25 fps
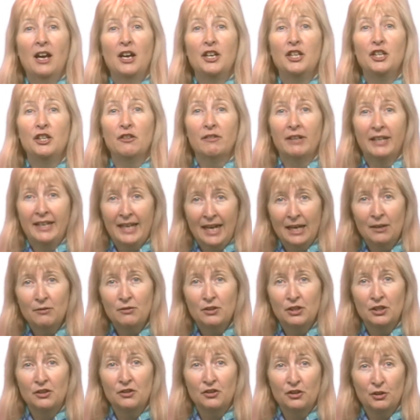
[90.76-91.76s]
Your
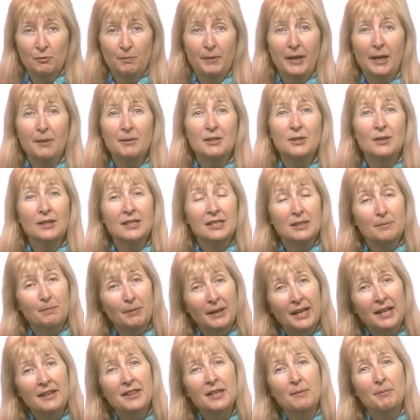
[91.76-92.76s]
accountant should be able to
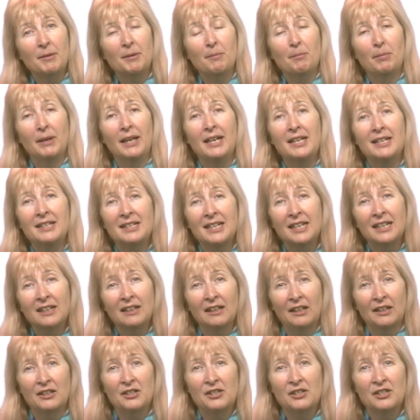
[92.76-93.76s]
explain them in plain
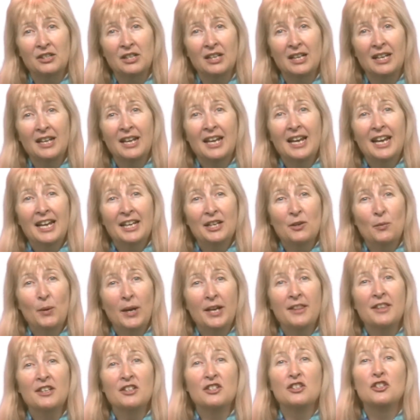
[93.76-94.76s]
English, in a
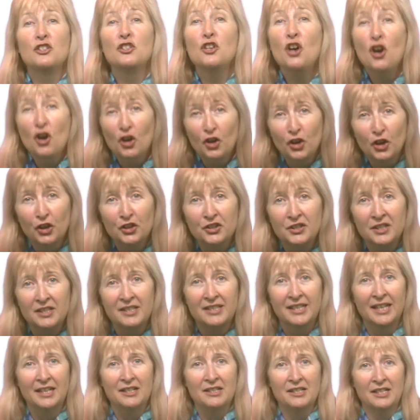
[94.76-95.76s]
way that's not
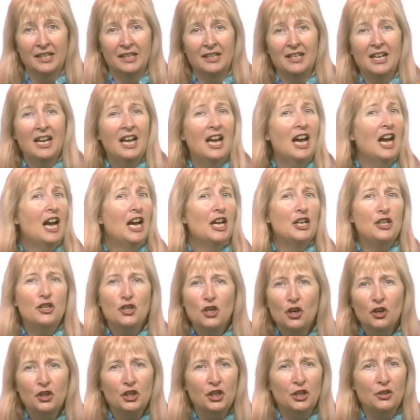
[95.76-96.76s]
condescending and
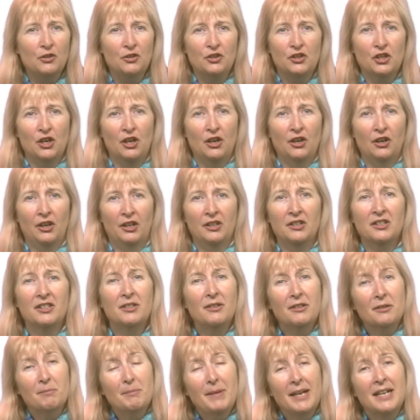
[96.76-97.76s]
not use jargon, so
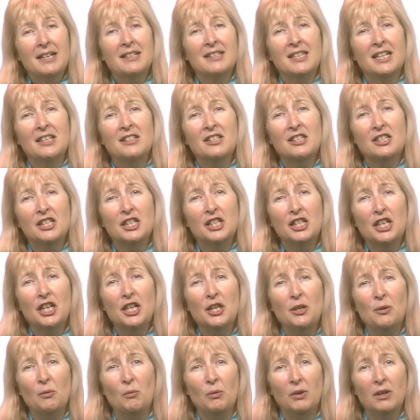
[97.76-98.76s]
it makes sense to
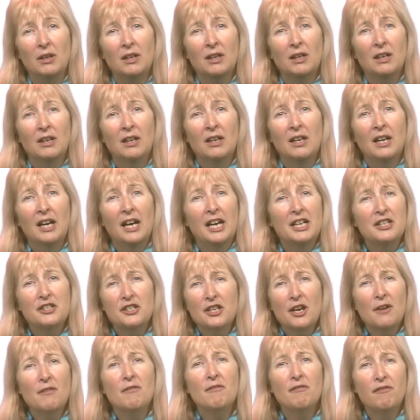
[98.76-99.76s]
you. And
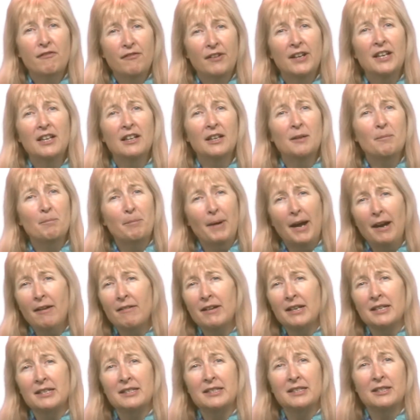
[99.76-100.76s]
don't feel
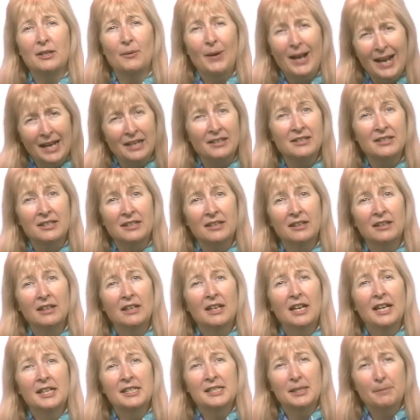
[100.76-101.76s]
embarrassed to ask
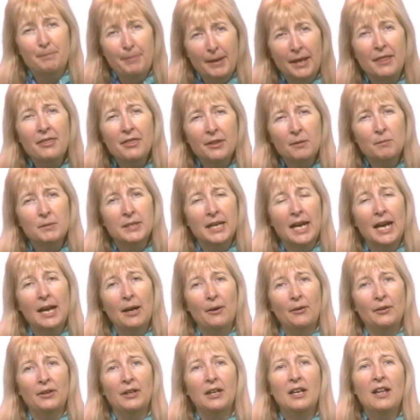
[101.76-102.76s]
and to pin them
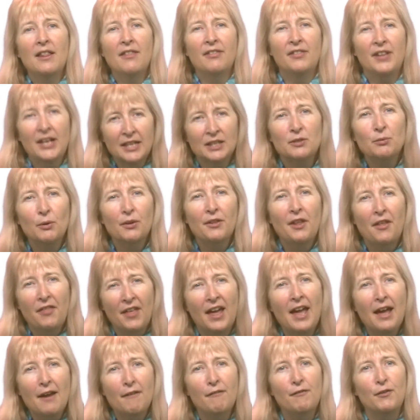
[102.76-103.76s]
down. That's what they're
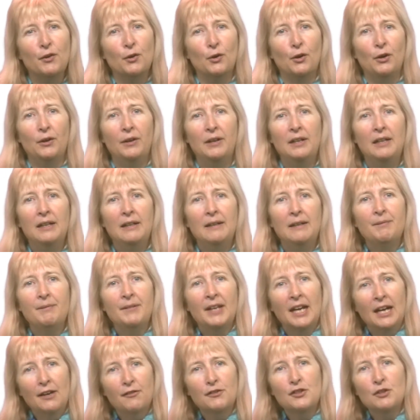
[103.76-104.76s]
there for.
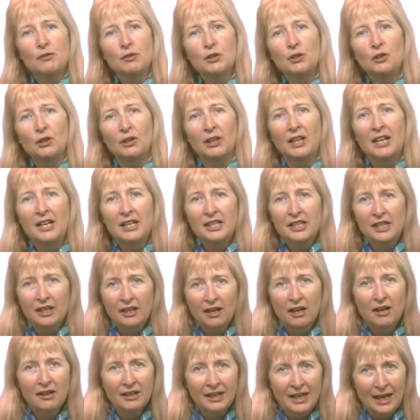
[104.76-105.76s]
After all, you
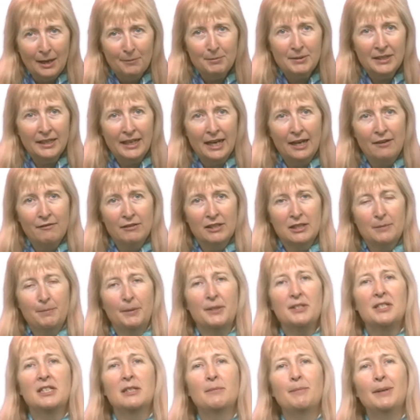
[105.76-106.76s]
can't abdicate
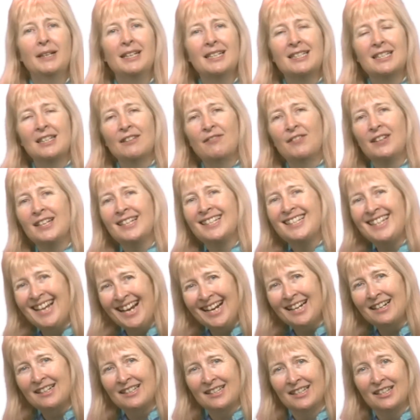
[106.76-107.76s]
responsibility for your
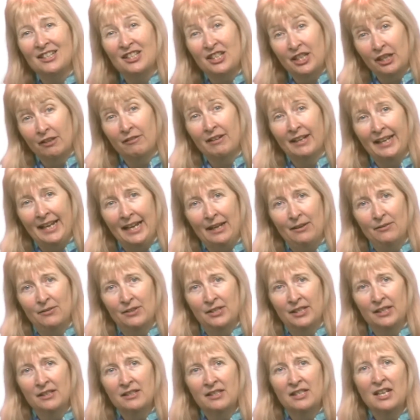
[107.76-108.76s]
taxes to your
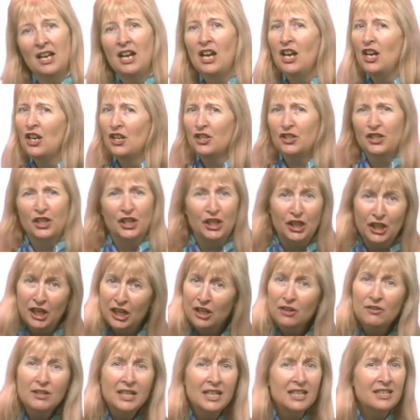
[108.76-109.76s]
accountant, so
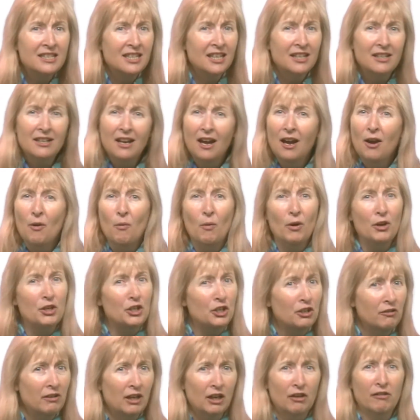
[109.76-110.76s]
you need to know what
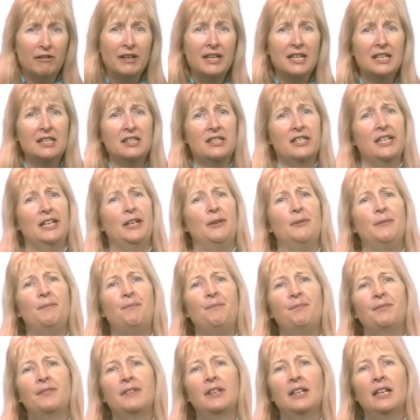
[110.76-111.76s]
you're agreeing to.
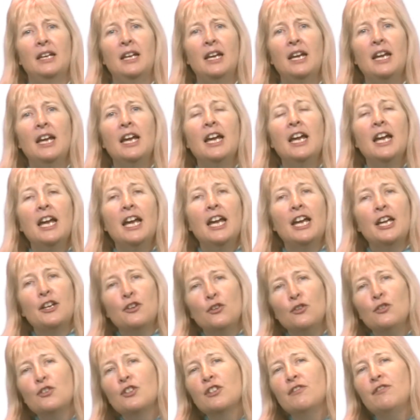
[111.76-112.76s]
In
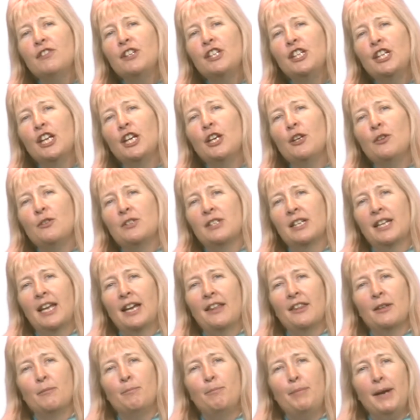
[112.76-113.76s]
order for you to
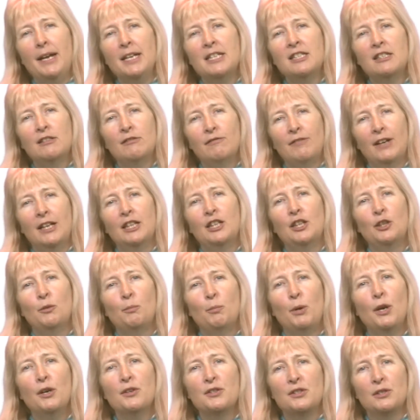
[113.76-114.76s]
get the best value
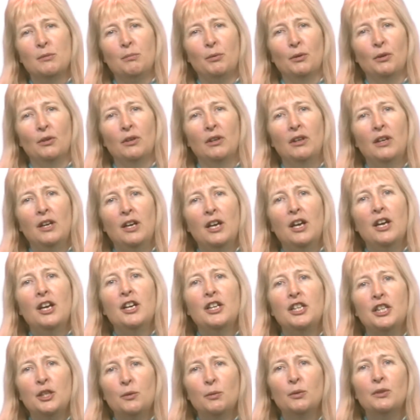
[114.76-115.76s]
possible,
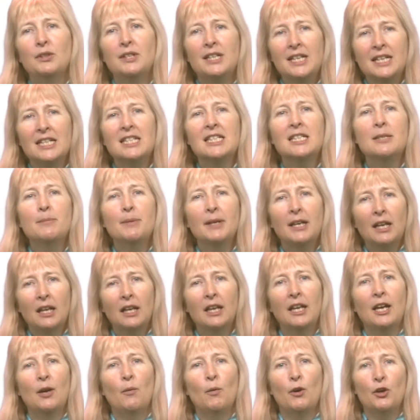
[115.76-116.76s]
you will need to be
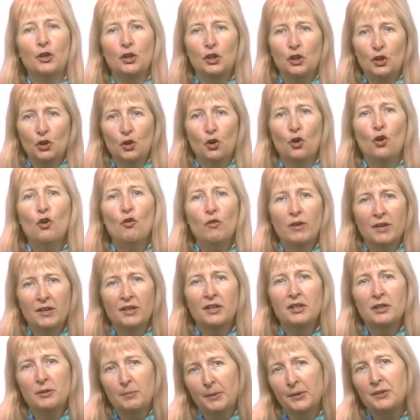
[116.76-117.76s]
clear what your
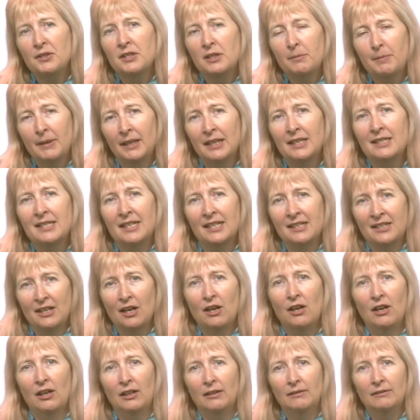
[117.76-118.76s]
responsibilities
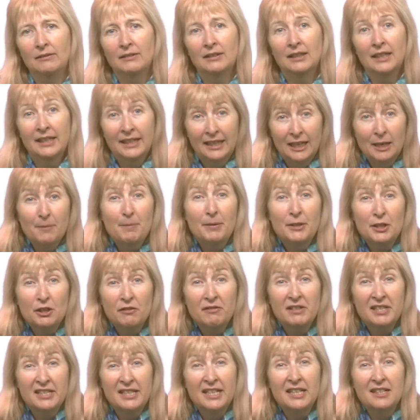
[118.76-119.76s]
are, like keeping your
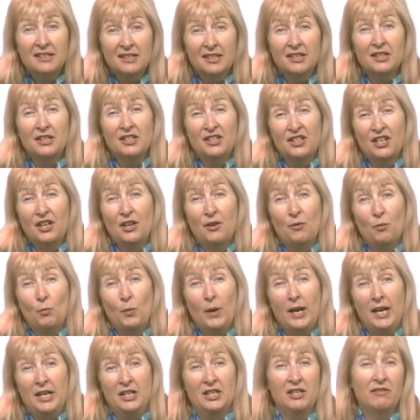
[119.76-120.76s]
receipts in a certain
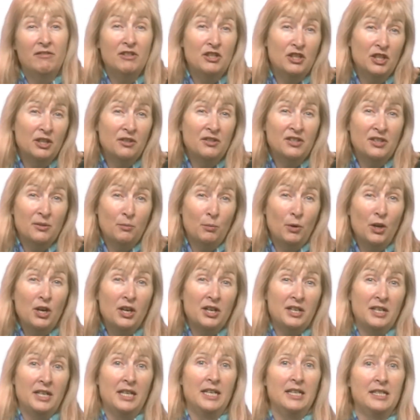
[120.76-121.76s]
way to reduce the
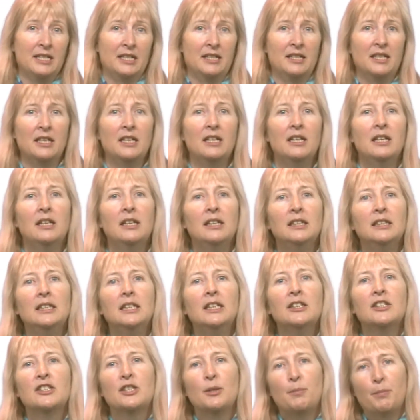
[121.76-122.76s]
work needed,
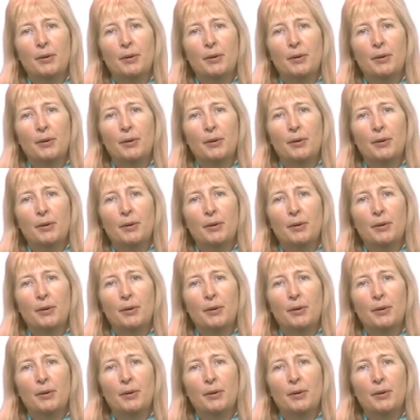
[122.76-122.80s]
to